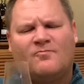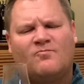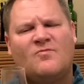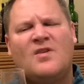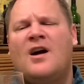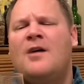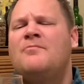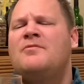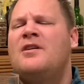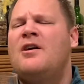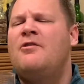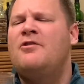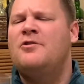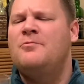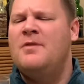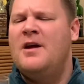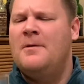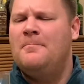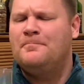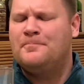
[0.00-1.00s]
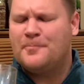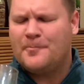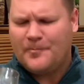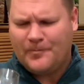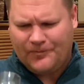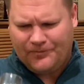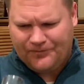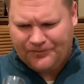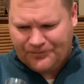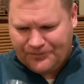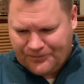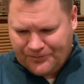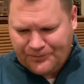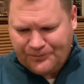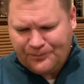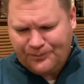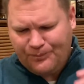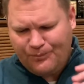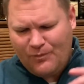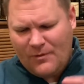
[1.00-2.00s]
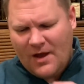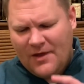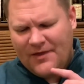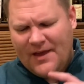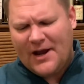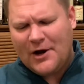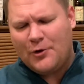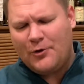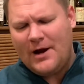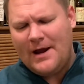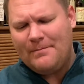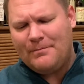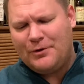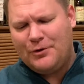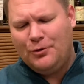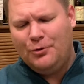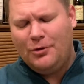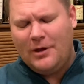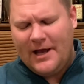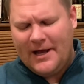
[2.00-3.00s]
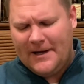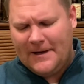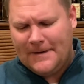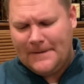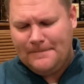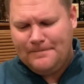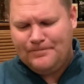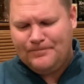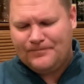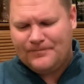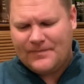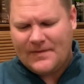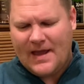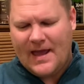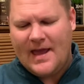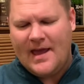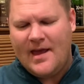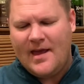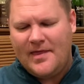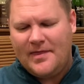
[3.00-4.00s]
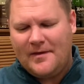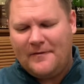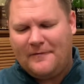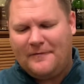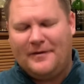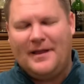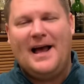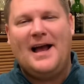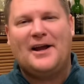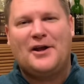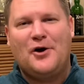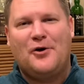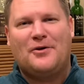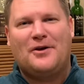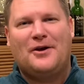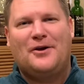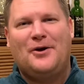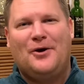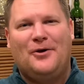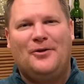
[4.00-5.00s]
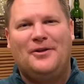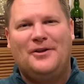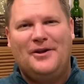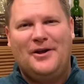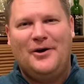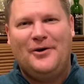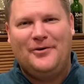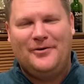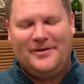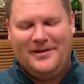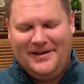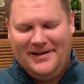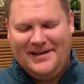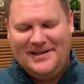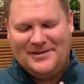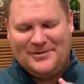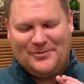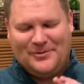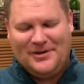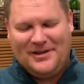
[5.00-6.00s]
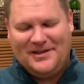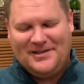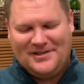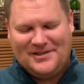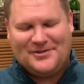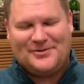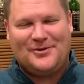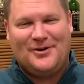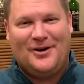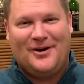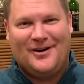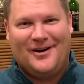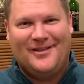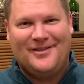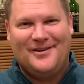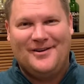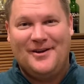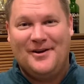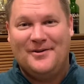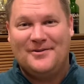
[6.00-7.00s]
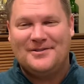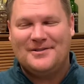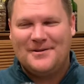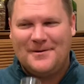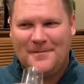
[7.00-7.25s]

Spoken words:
I'm telling you, man, that grape Kool Aid and the flat Coca-Cola note is really strong on the nose.